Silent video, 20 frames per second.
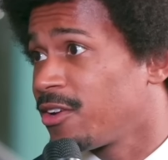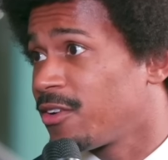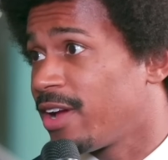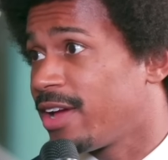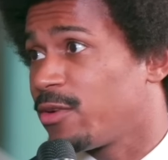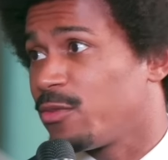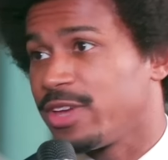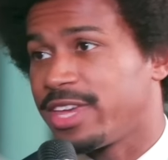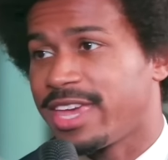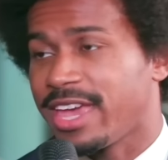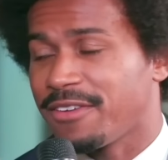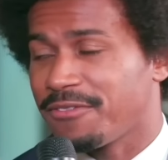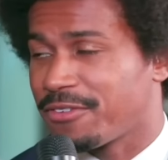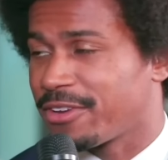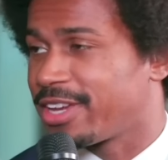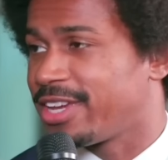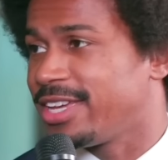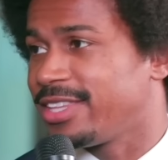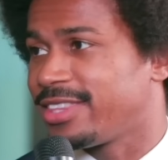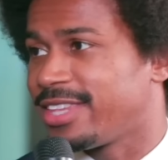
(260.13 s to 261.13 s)
right? We can't
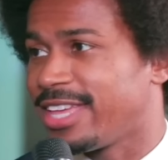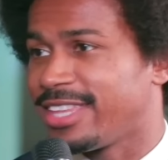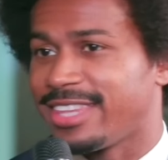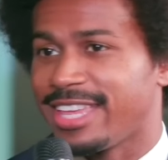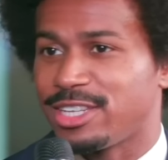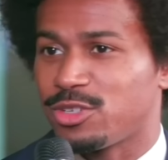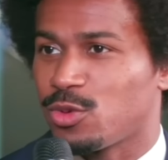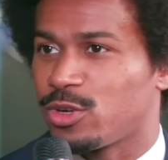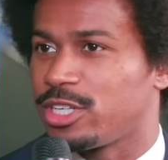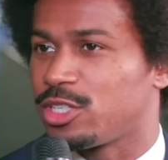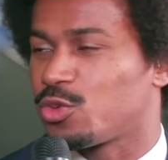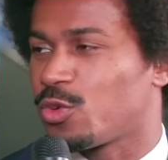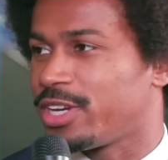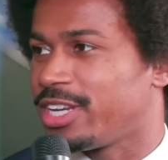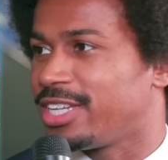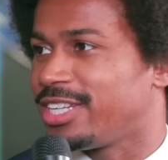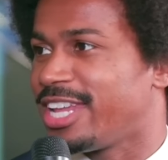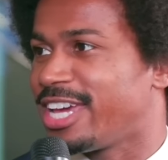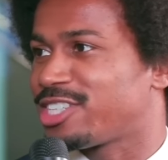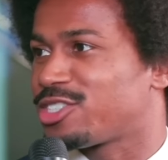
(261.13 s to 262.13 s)
forget that that
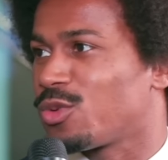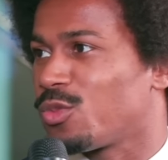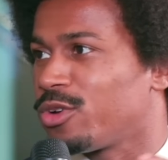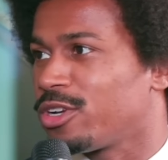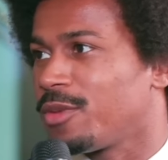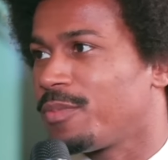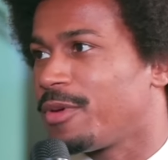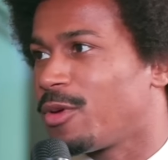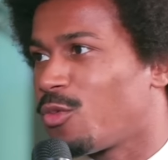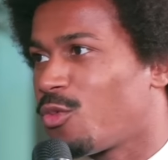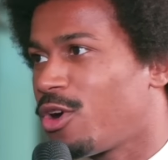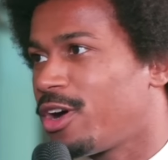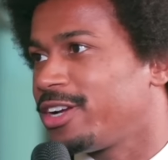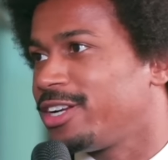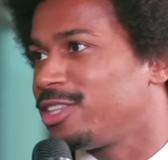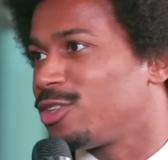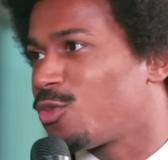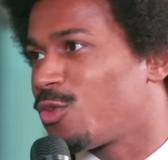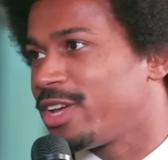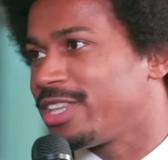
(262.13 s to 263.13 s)
2020 election wouldn't have been
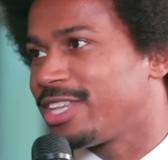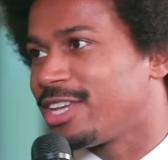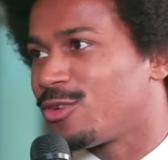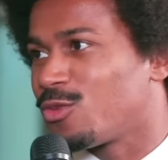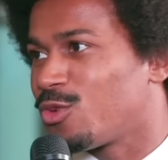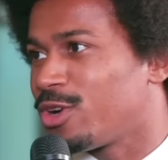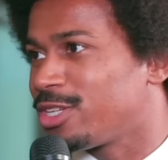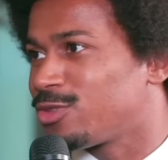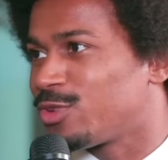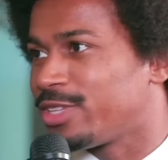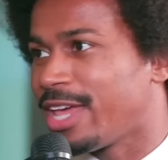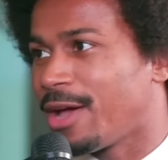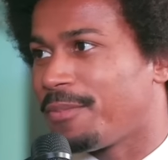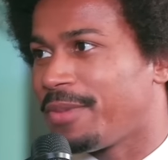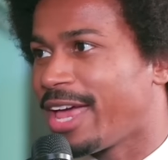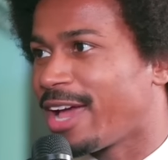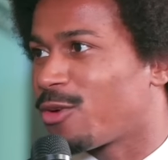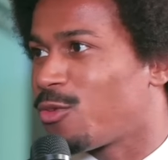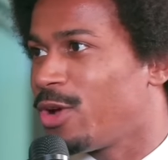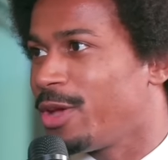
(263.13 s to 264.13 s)
won in the way that it was without
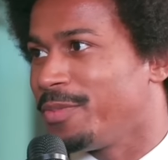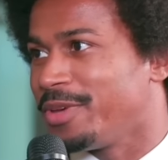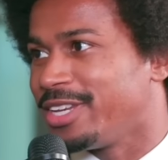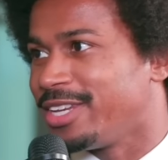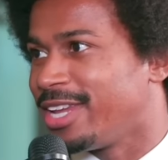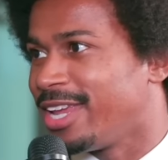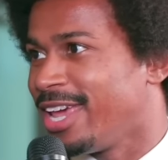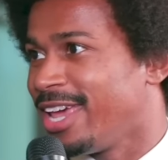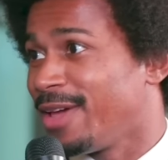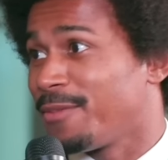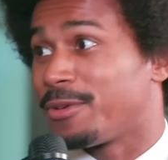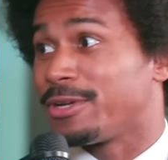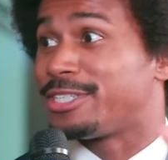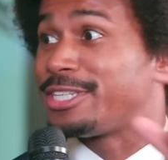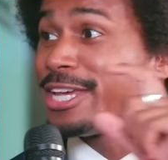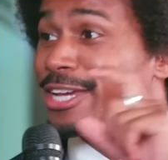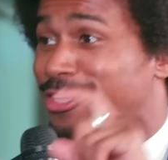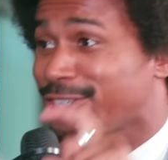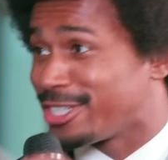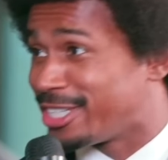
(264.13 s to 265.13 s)
black women,
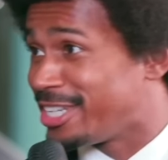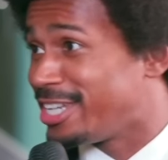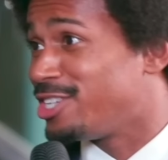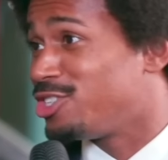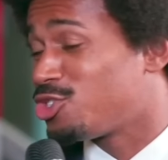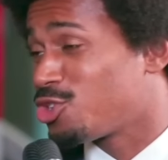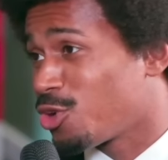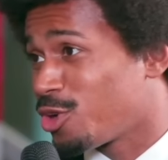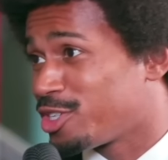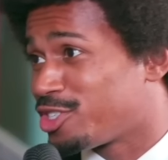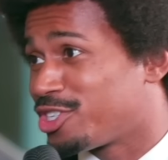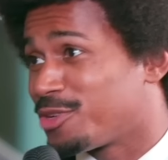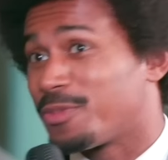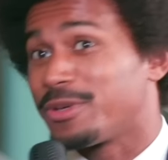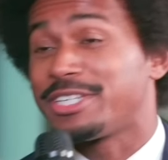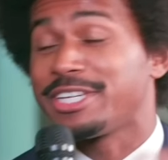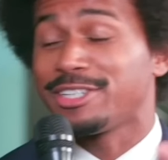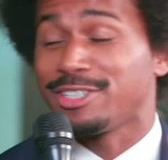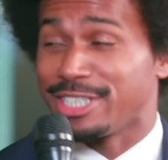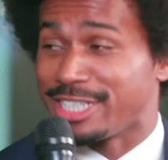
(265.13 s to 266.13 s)
particularly in Georgia,
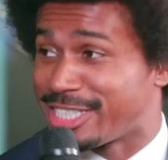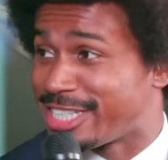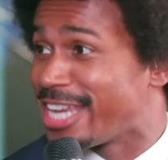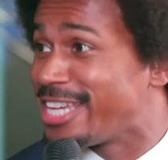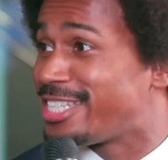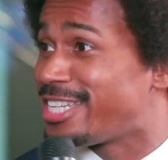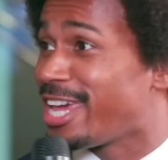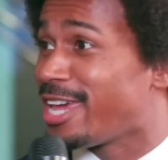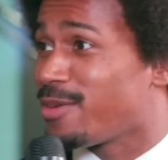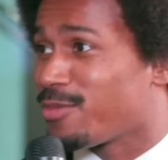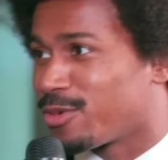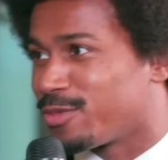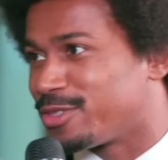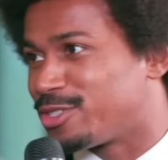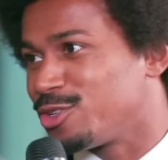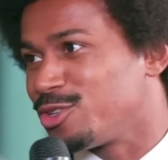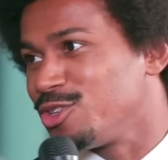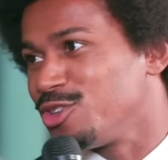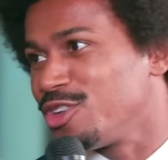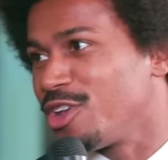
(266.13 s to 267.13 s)
particularly Stacey
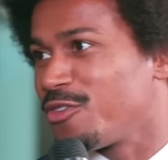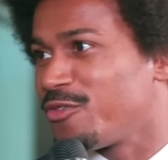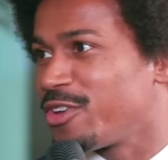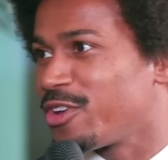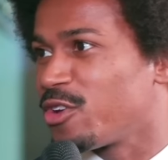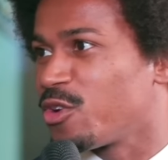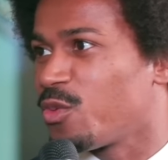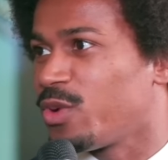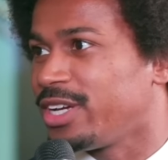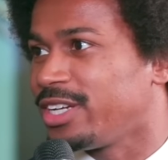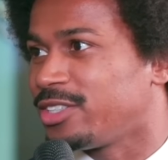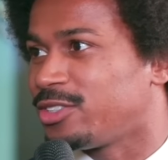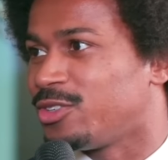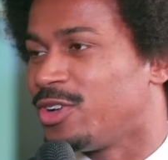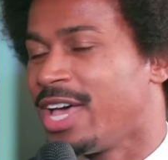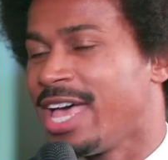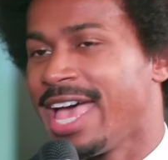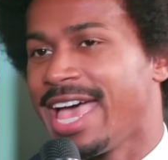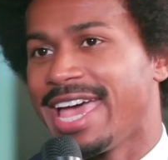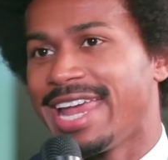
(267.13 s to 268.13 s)
Abrams, who you know very
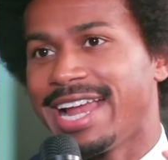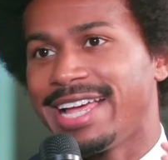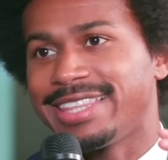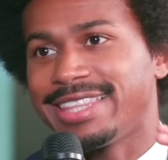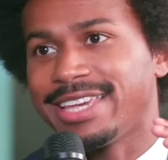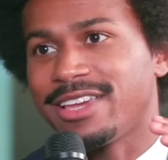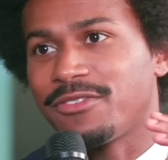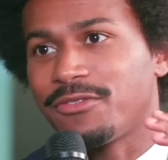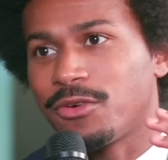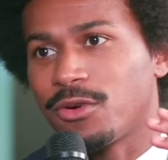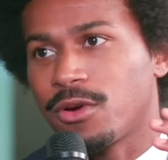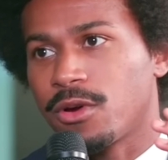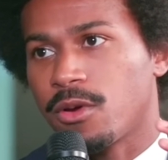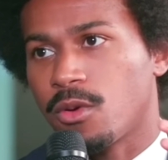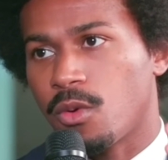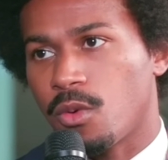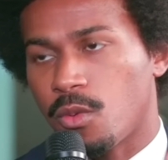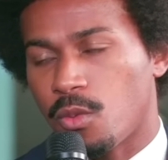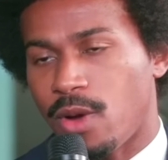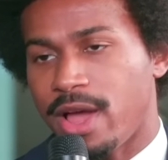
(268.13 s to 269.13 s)
well. And I think
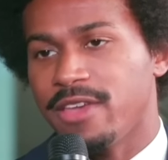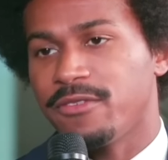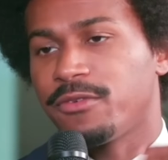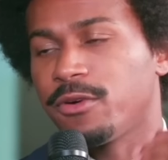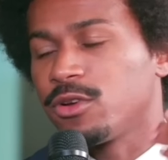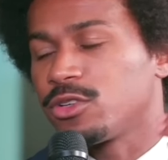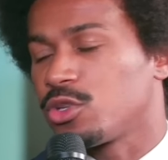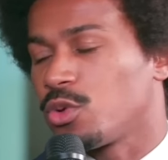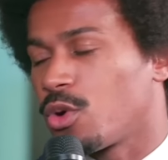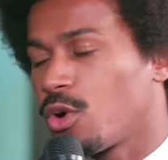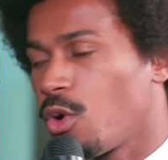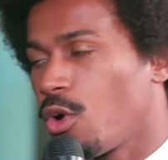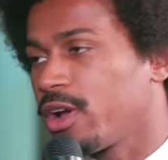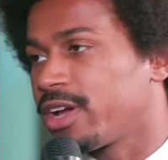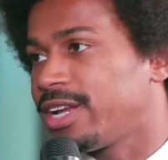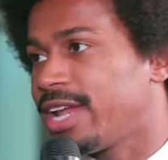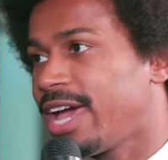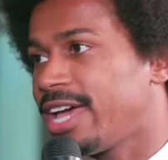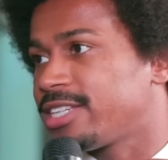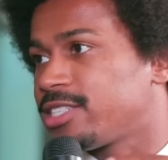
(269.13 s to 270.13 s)
for white folks who are
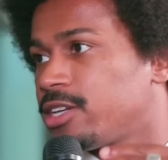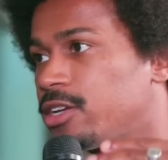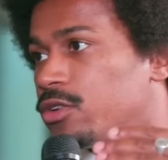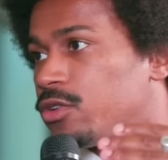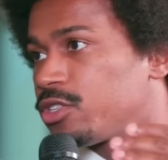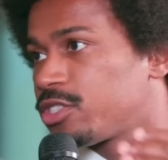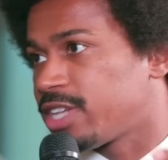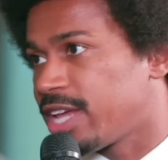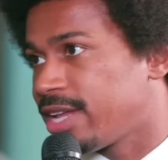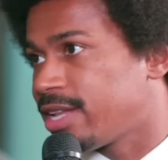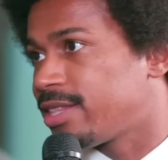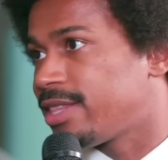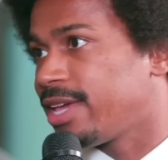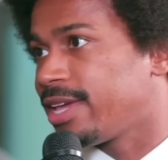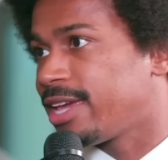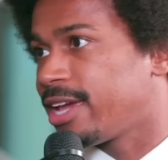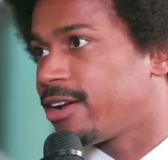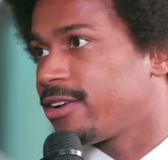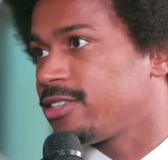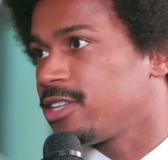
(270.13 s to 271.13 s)
organizing and who are saying that
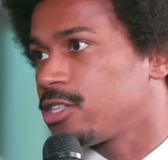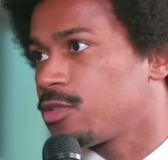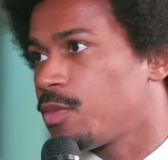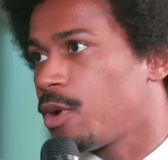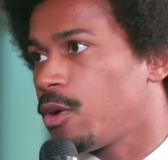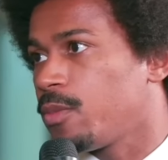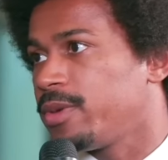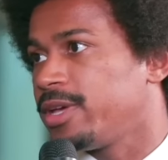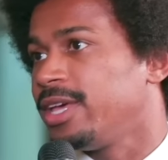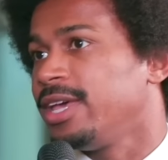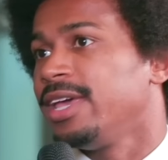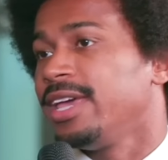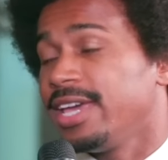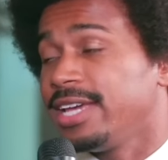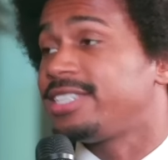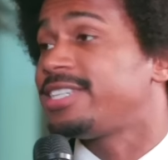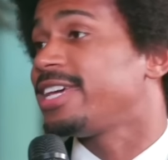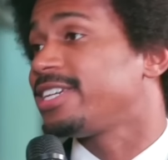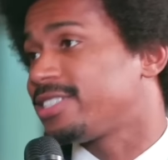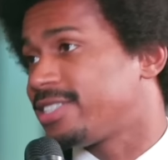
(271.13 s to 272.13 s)
they care in this moment,
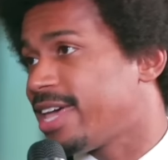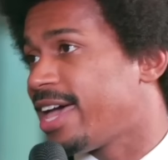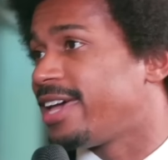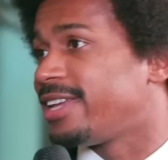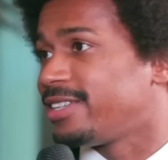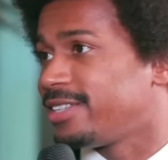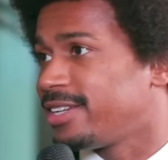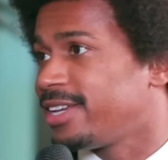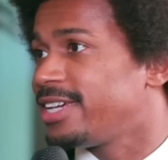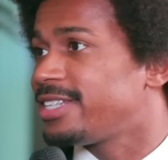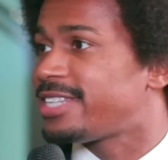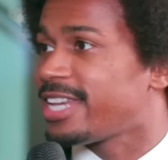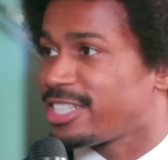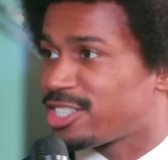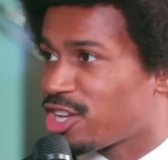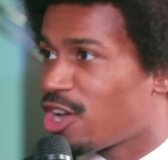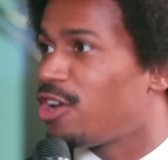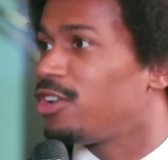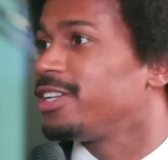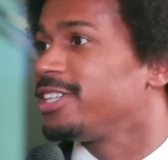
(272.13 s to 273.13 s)
it takes that. It
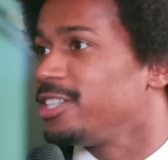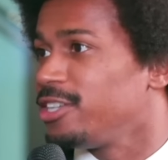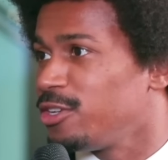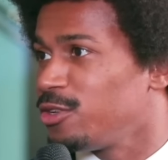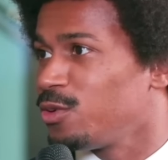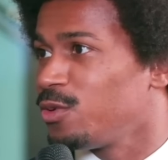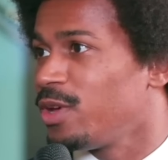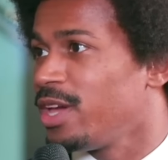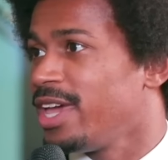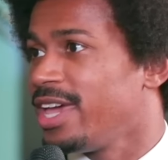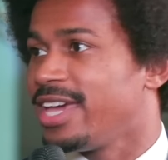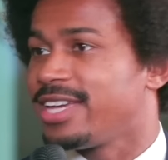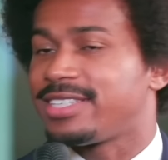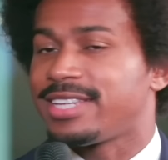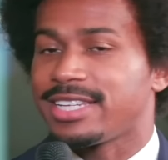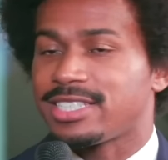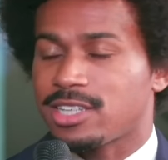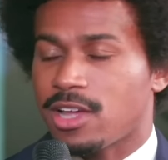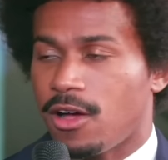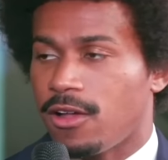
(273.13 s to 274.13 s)
takes calling you, it
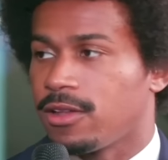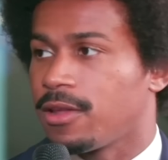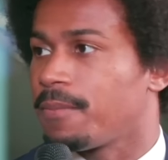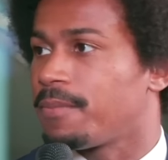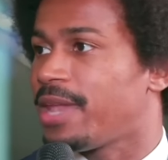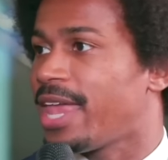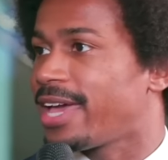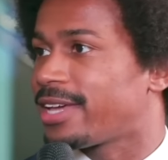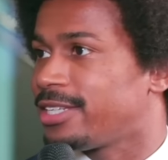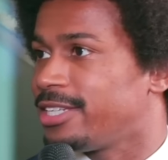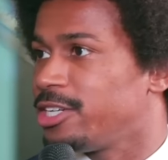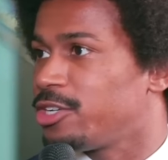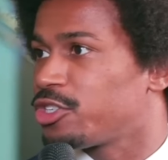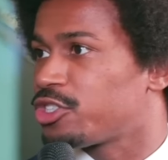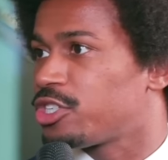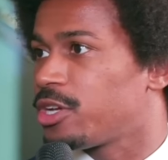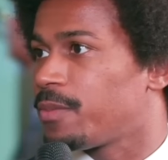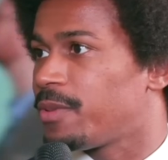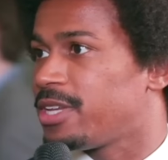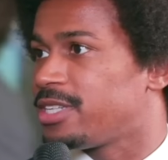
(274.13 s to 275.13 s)
takes calling black
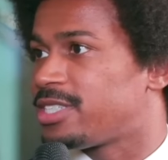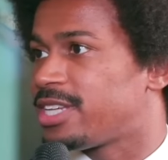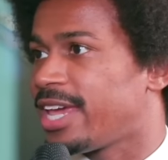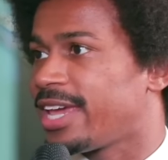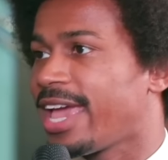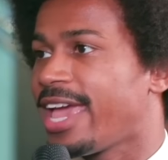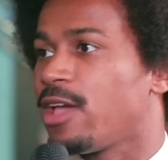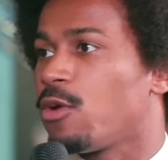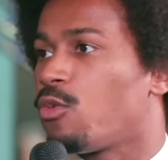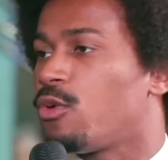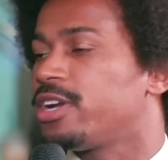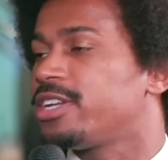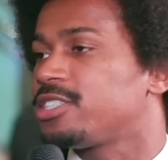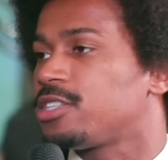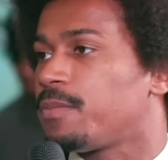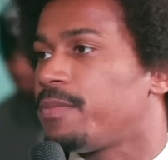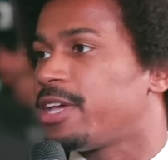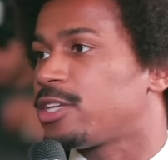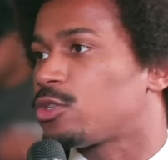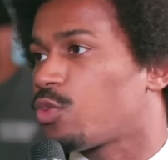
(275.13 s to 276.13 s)
leadership and saying, hey, what
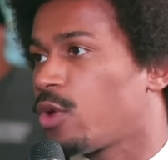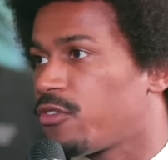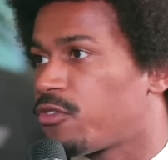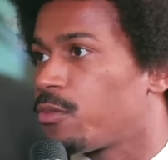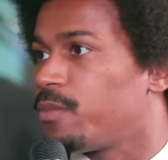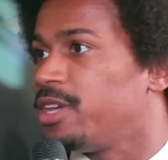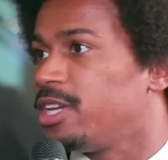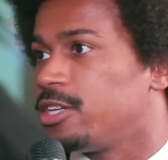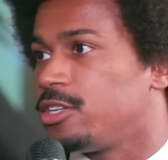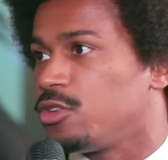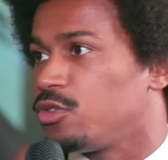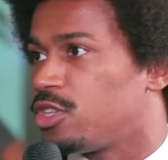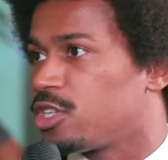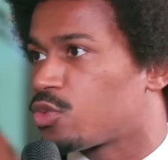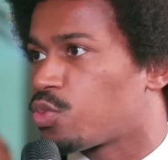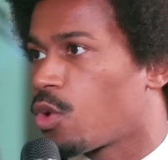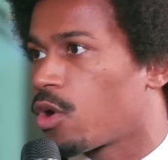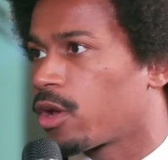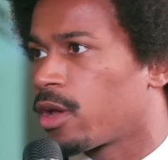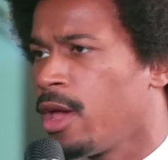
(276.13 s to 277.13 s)
is the best way for me to do
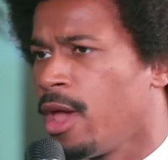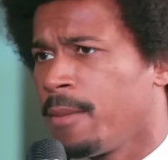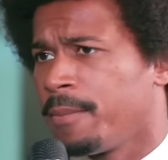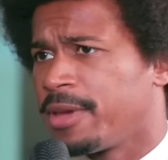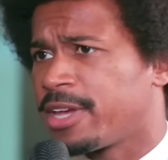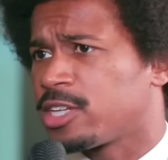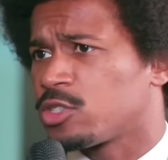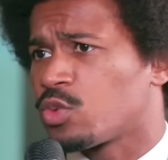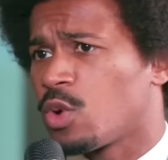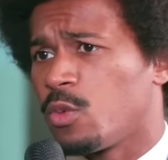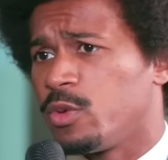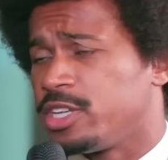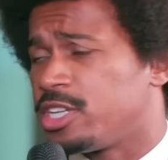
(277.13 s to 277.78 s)
this work? Because what